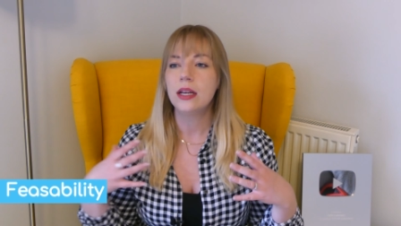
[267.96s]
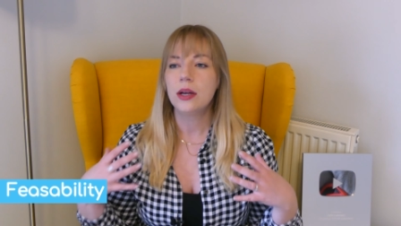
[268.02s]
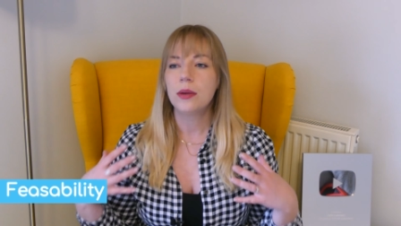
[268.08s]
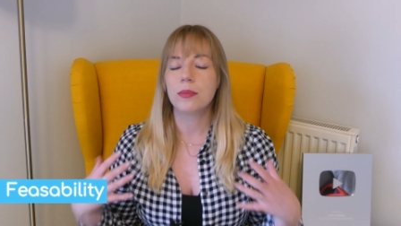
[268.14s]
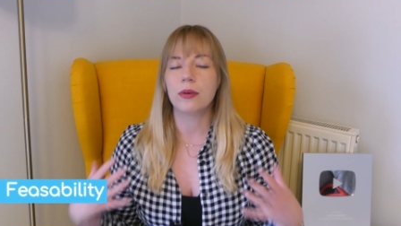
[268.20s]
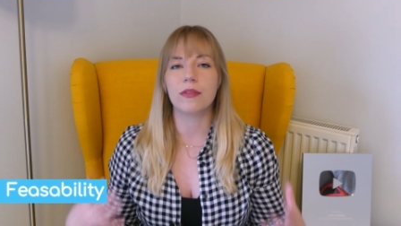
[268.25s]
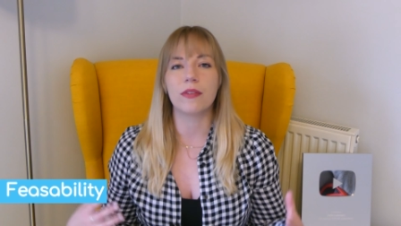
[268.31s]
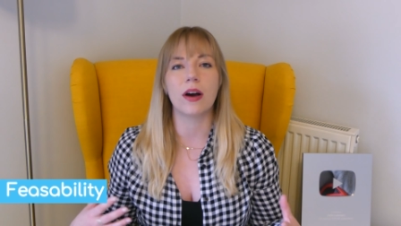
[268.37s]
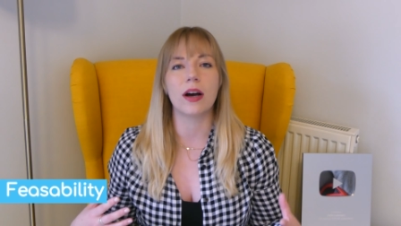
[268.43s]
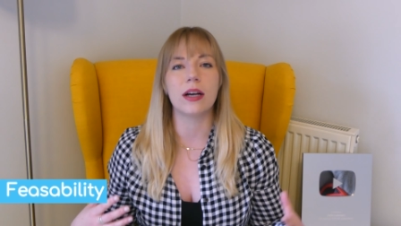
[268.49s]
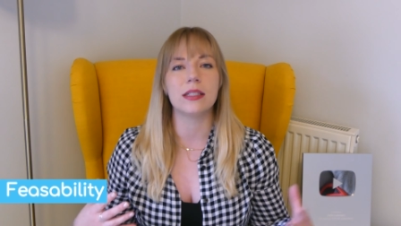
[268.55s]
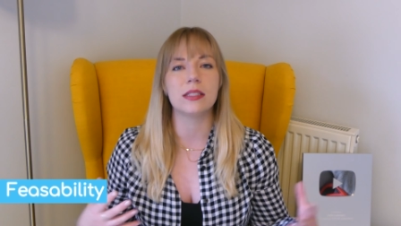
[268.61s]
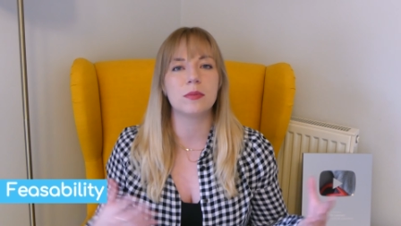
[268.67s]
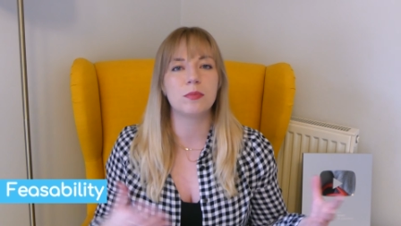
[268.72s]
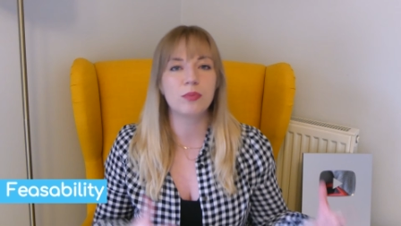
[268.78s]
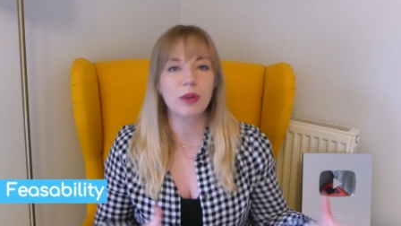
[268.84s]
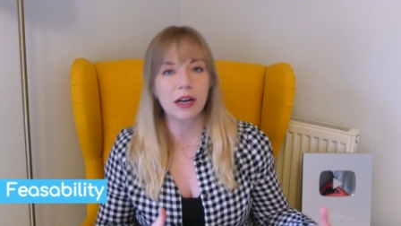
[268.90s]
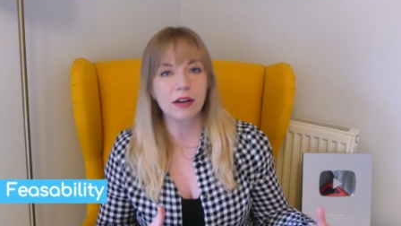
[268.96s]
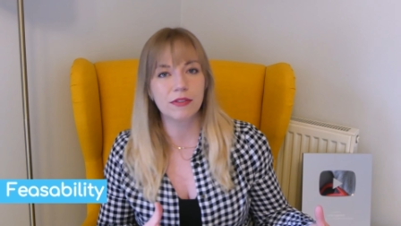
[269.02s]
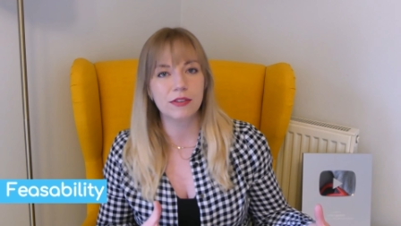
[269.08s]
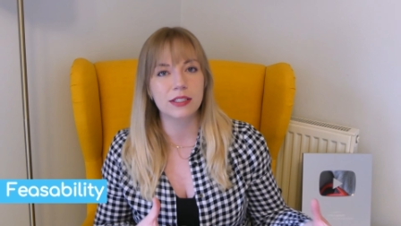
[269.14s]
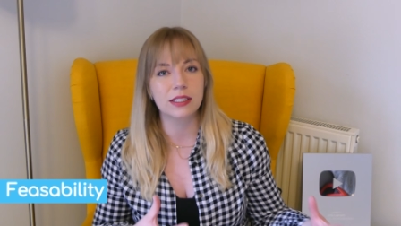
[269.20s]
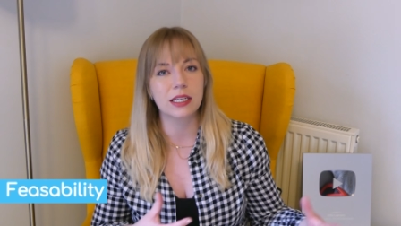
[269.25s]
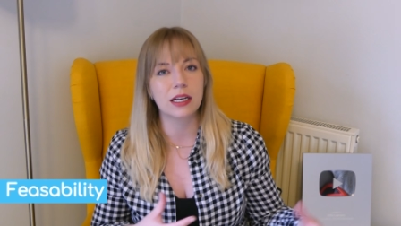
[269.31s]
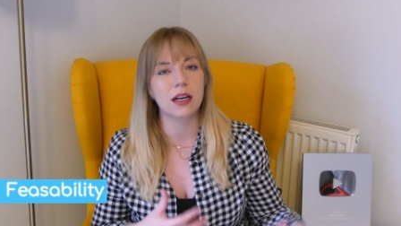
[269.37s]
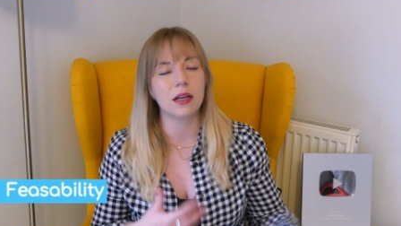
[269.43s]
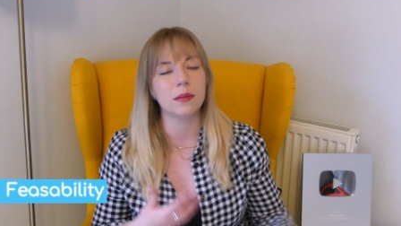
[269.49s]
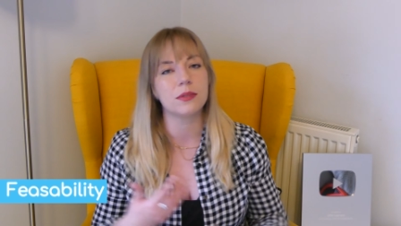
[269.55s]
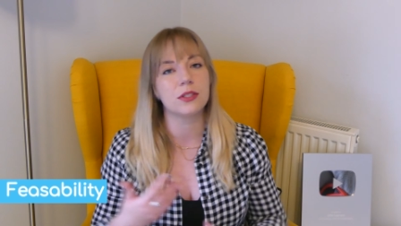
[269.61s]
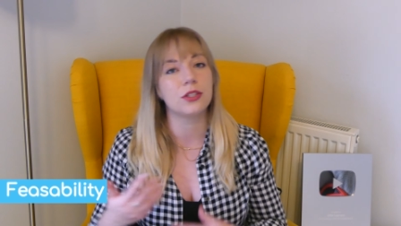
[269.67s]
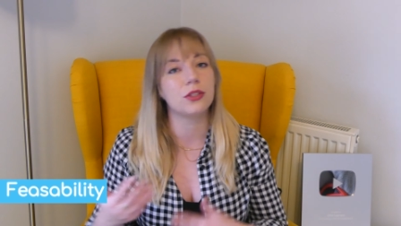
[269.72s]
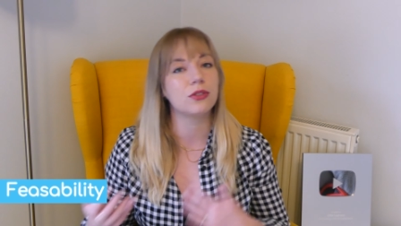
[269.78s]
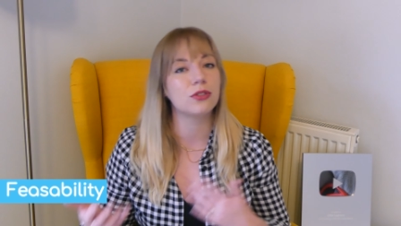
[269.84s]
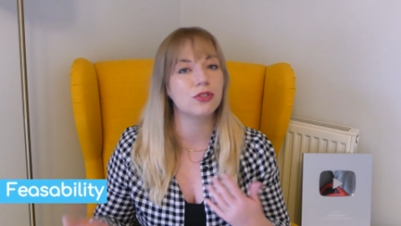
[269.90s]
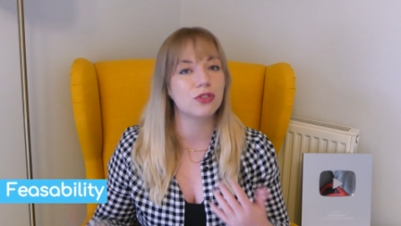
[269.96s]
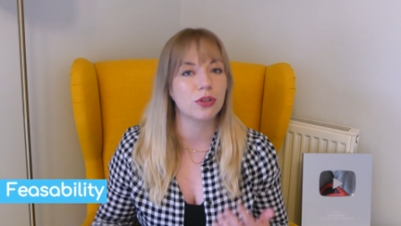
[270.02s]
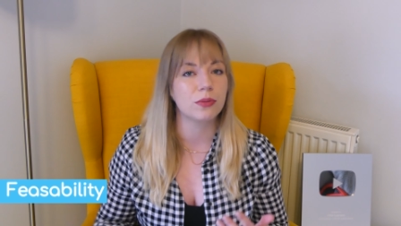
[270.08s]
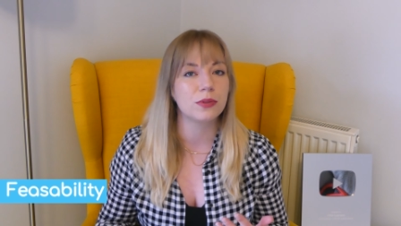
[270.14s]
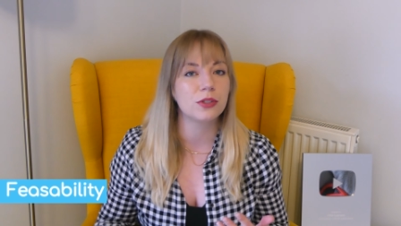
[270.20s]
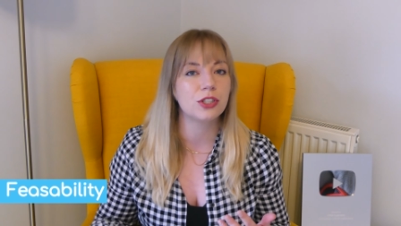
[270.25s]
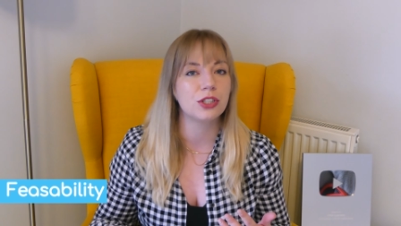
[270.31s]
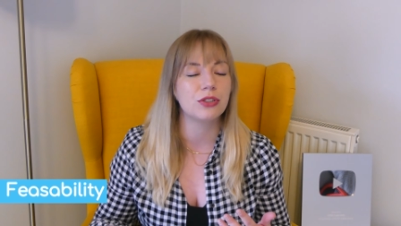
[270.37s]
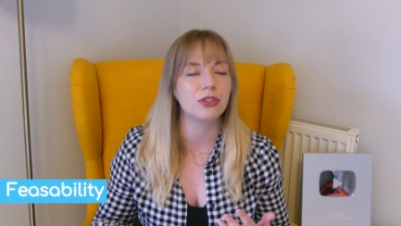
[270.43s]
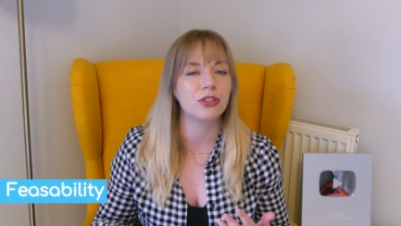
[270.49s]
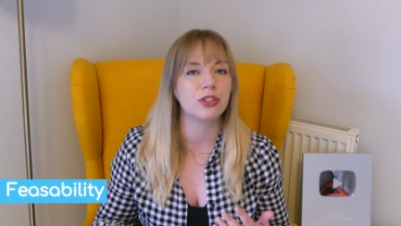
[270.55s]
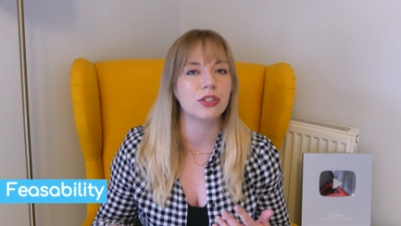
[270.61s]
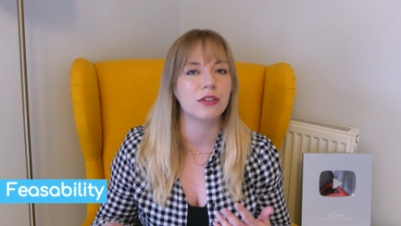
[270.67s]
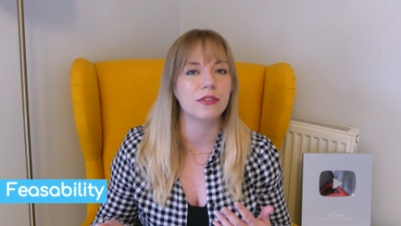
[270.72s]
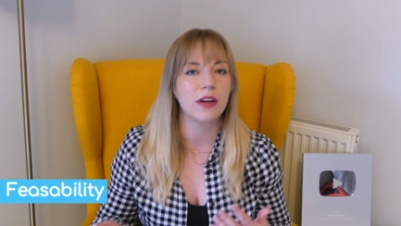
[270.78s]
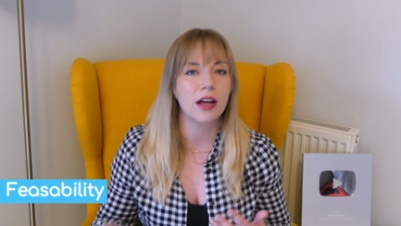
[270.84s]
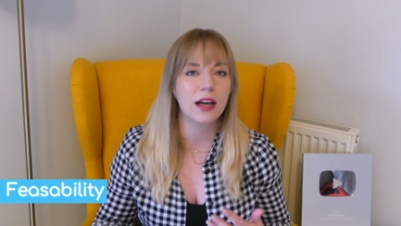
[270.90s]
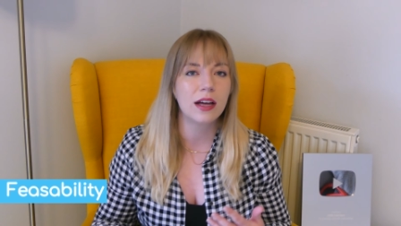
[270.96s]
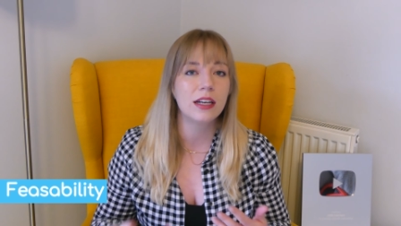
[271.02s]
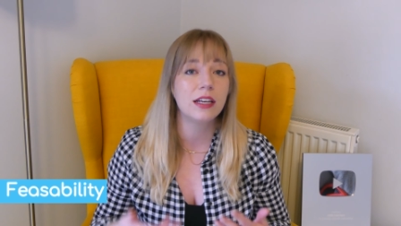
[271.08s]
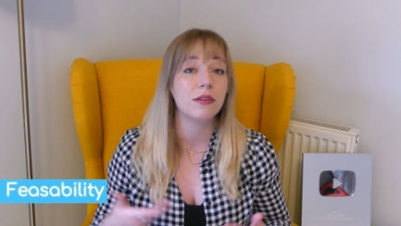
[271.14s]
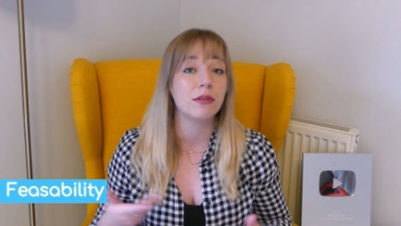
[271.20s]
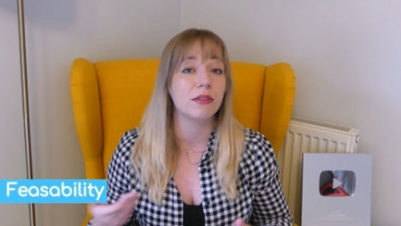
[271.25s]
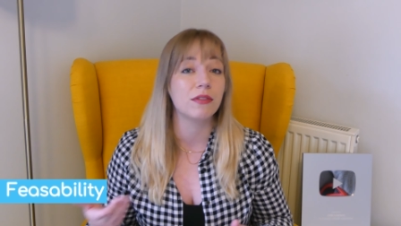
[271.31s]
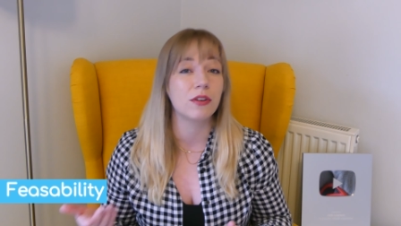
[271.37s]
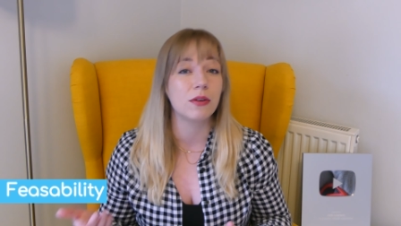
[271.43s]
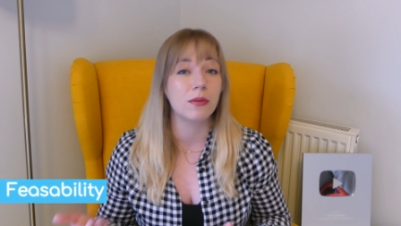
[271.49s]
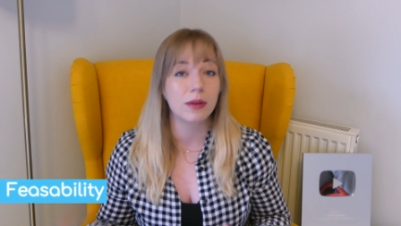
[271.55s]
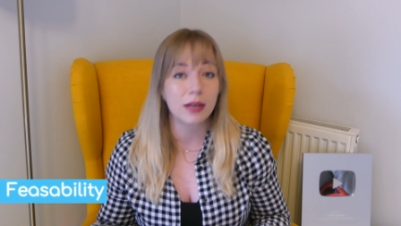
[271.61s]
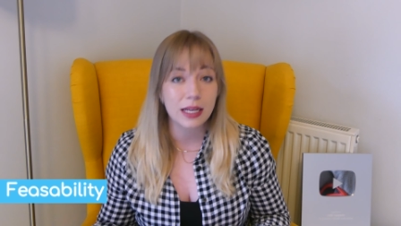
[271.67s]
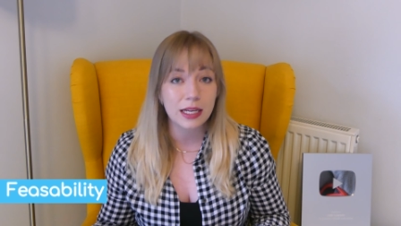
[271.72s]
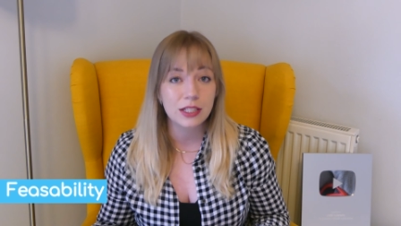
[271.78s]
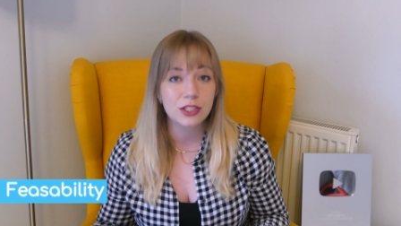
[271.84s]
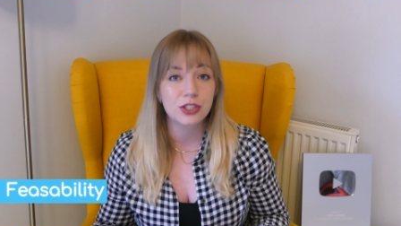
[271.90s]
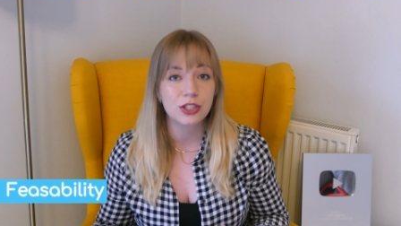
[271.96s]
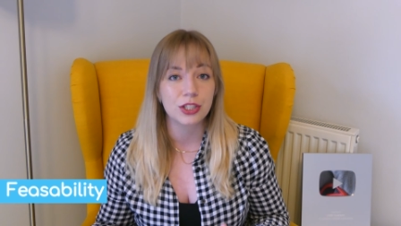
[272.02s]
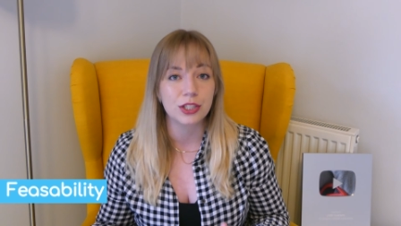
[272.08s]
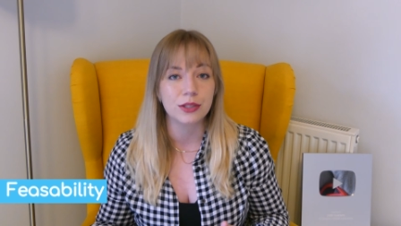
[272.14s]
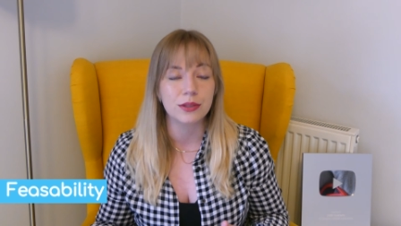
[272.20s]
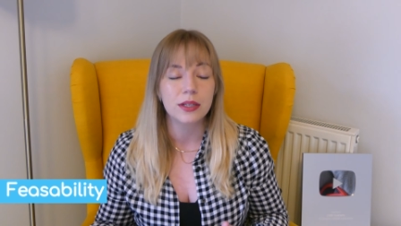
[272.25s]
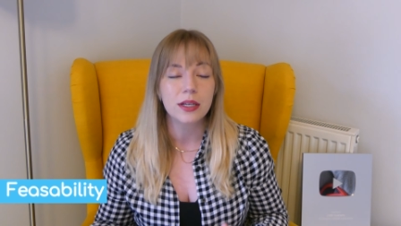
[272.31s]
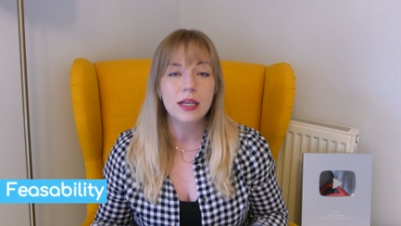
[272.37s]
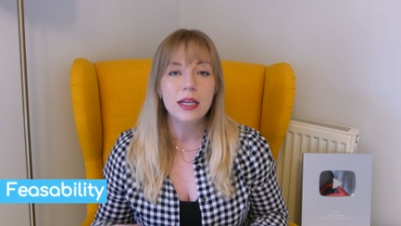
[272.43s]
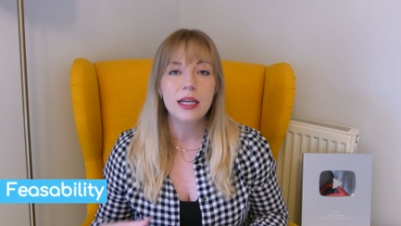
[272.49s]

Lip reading: provides breakfast clubs so that you can drop your children off earlier if you need to?